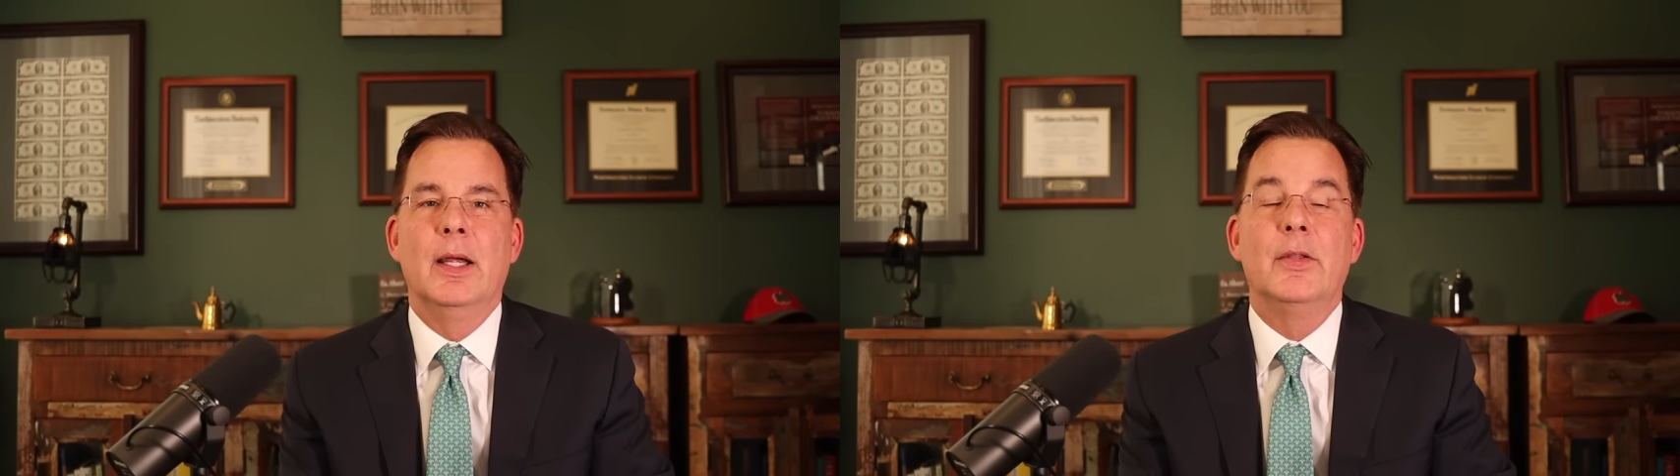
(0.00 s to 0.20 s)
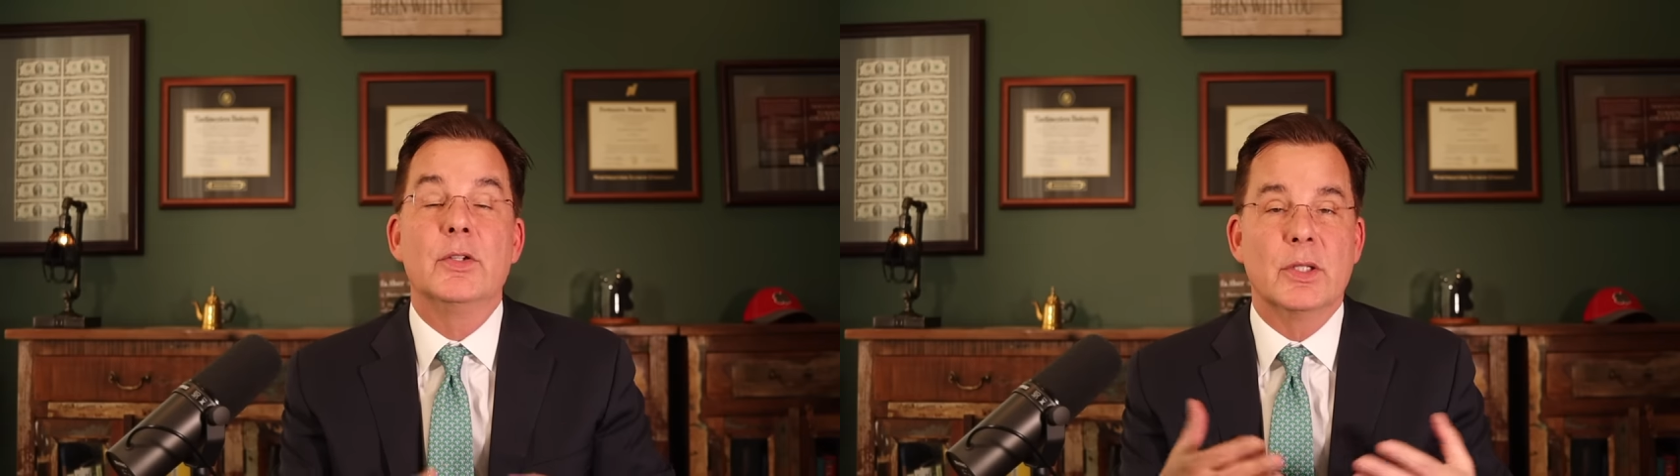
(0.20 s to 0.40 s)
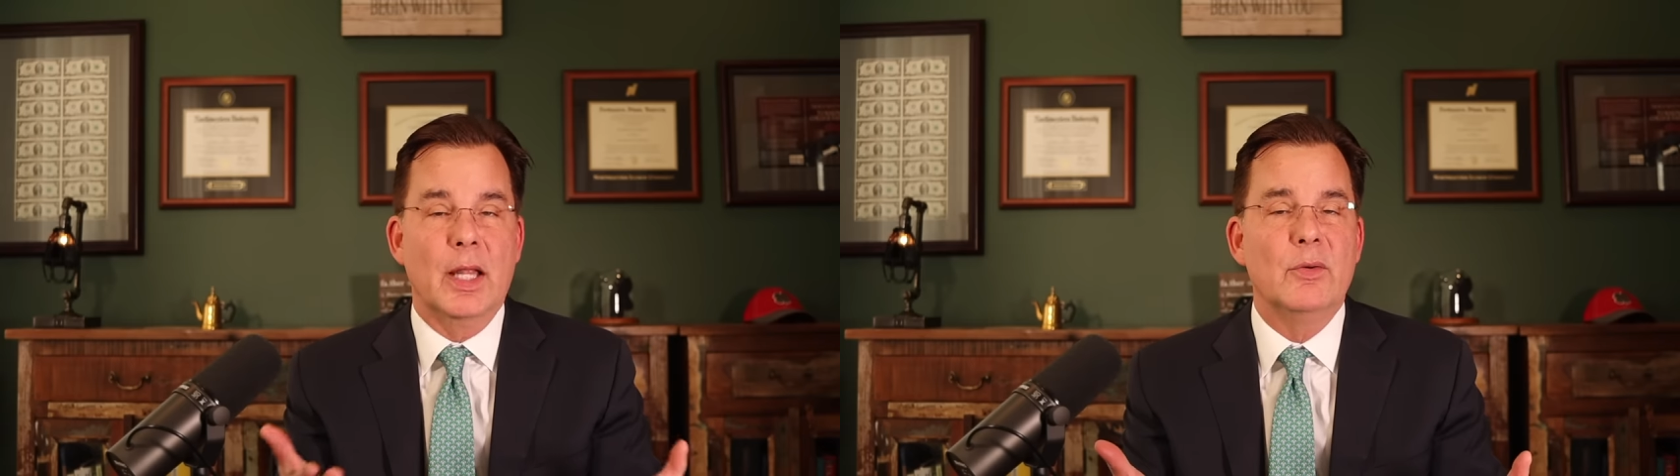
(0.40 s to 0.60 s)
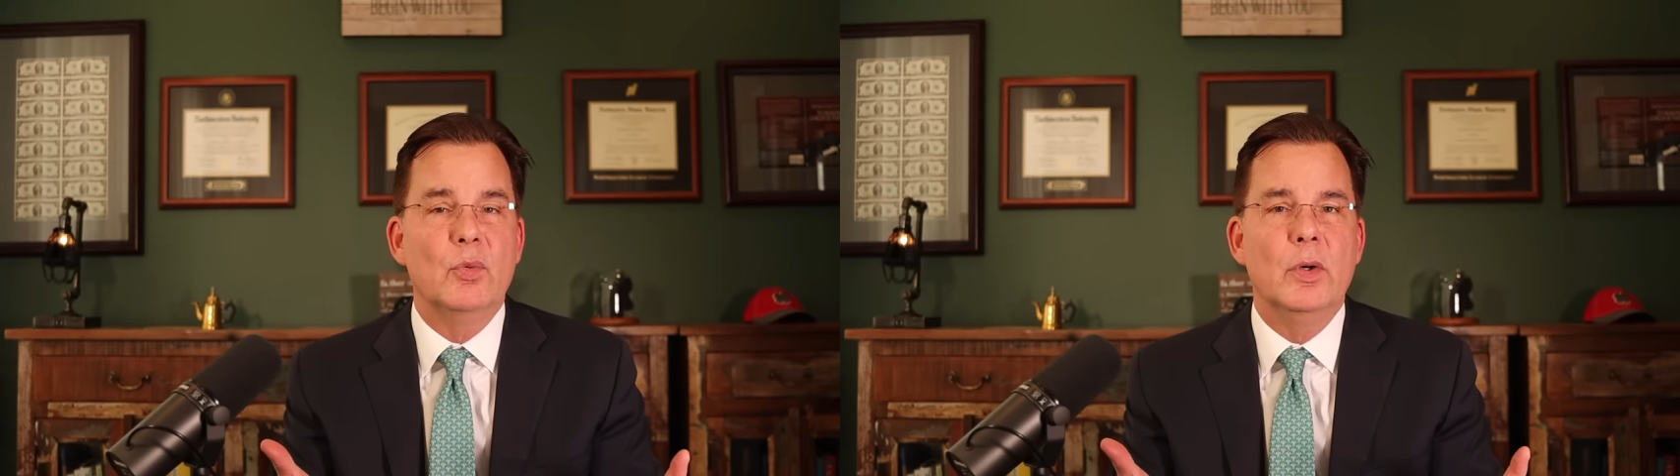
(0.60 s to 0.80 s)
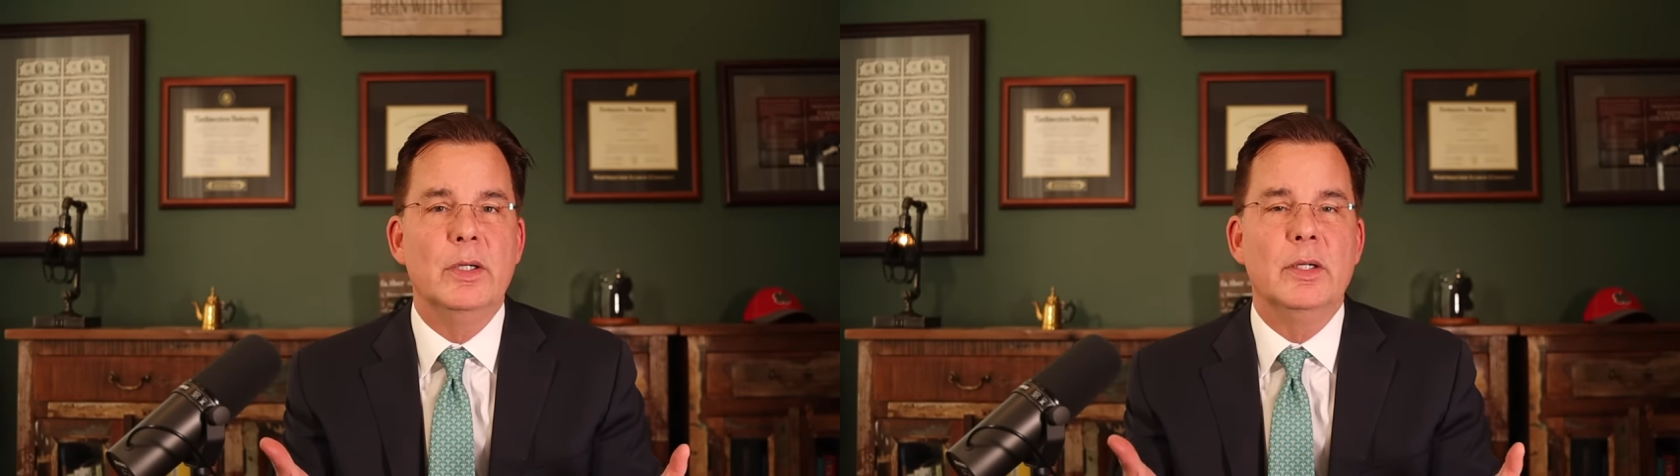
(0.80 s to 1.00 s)
There's a lot of
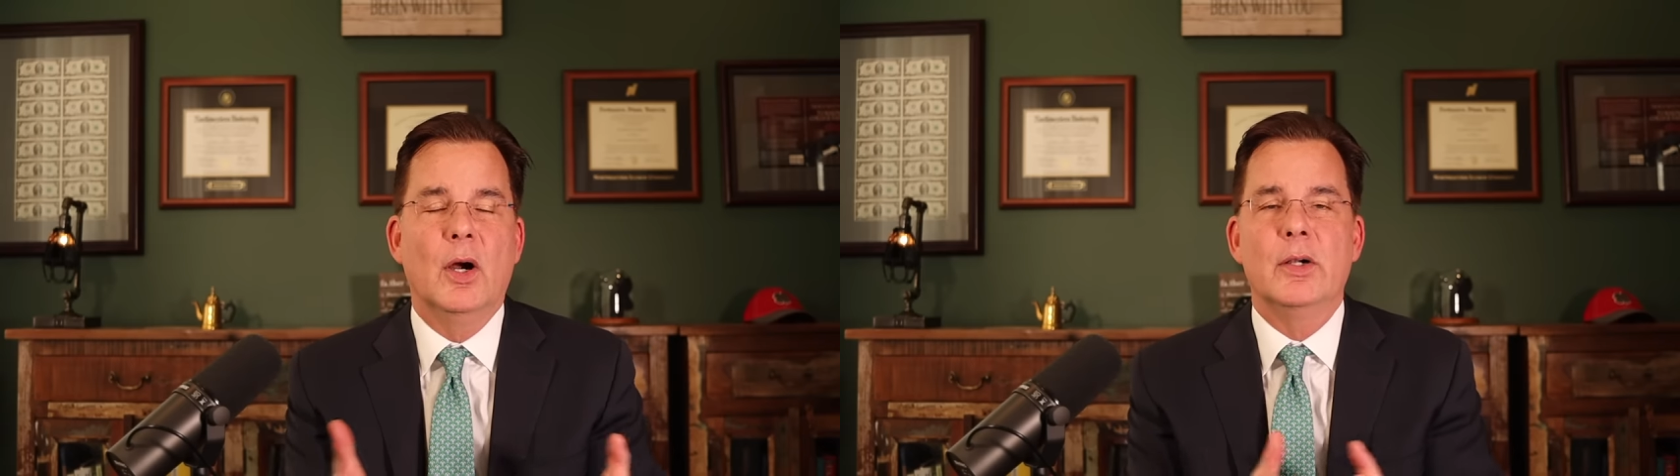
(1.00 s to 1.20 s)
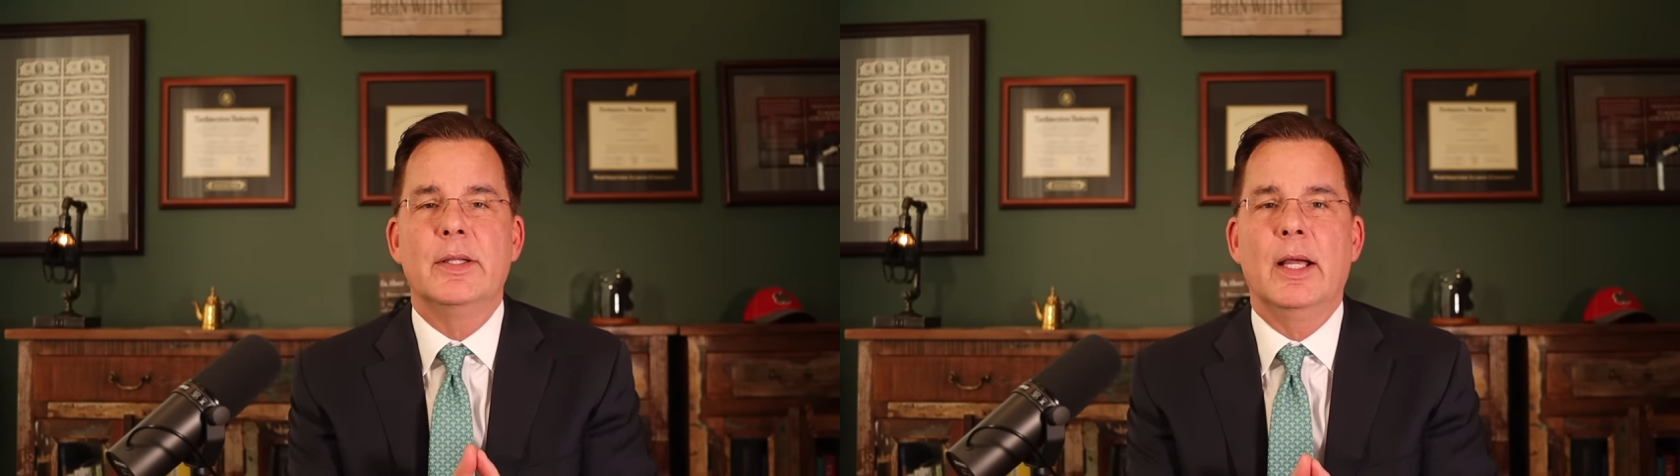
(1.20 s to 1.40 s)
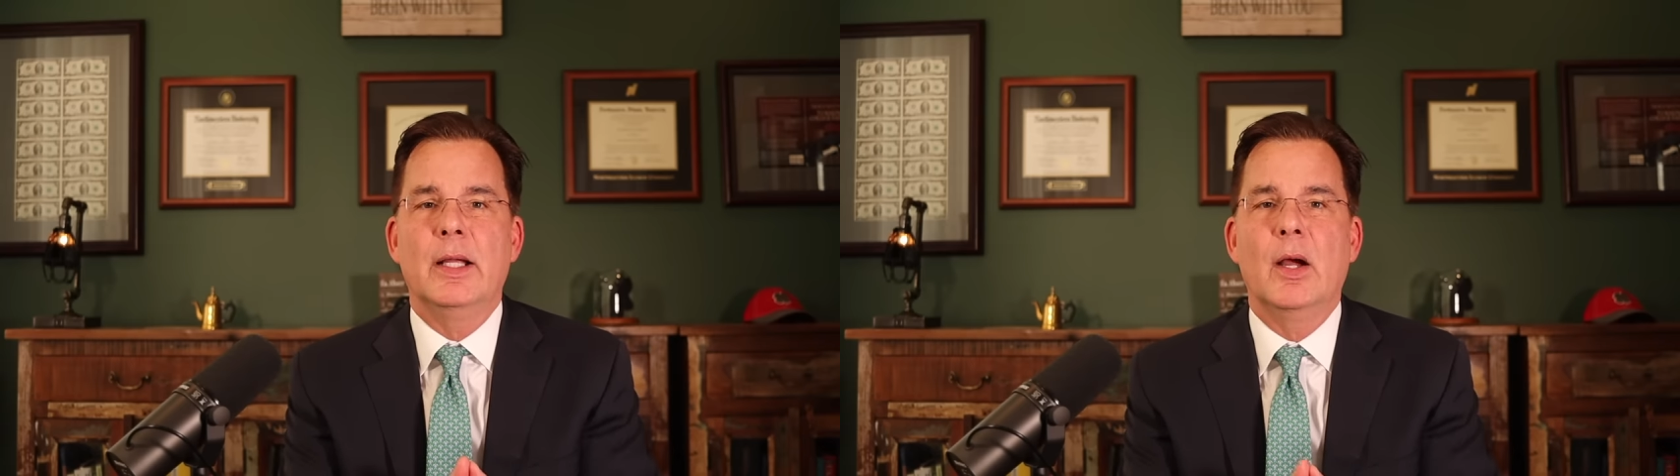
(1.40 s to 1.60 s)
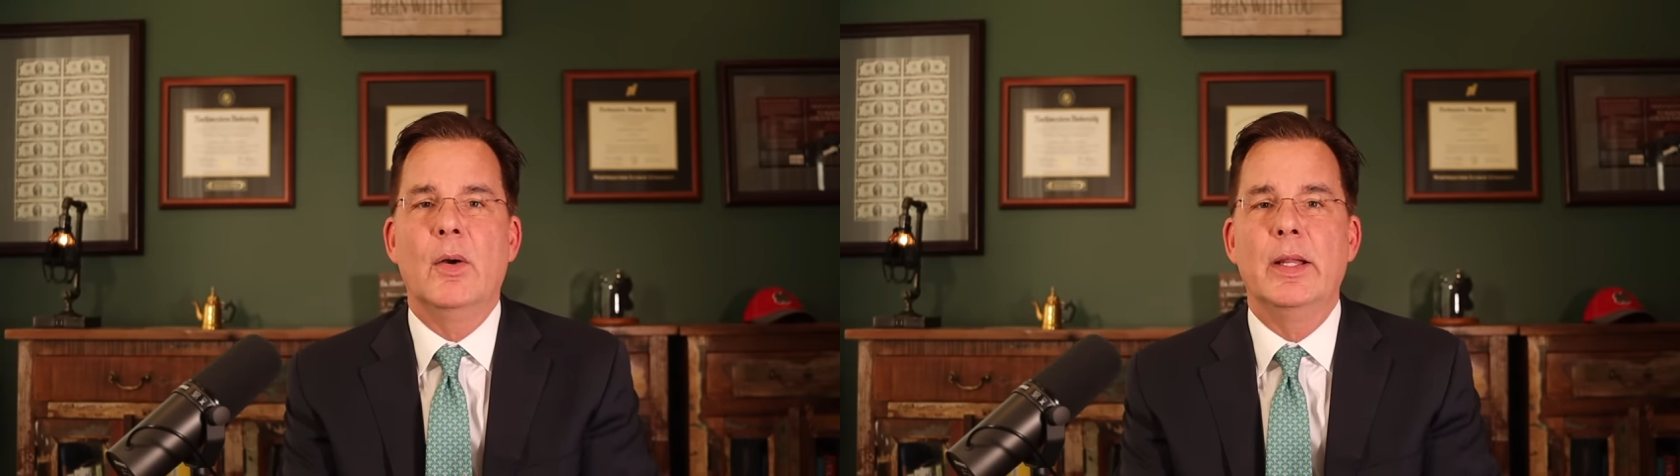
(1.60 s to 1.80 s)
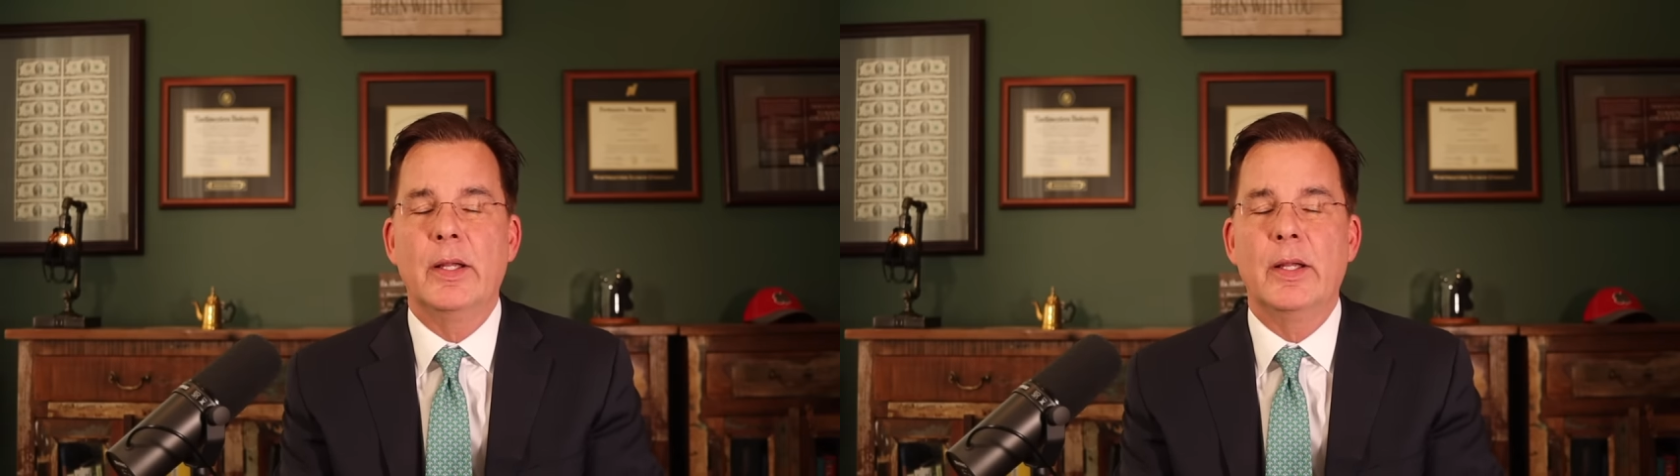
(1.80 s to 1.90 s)
wood, Art Deco,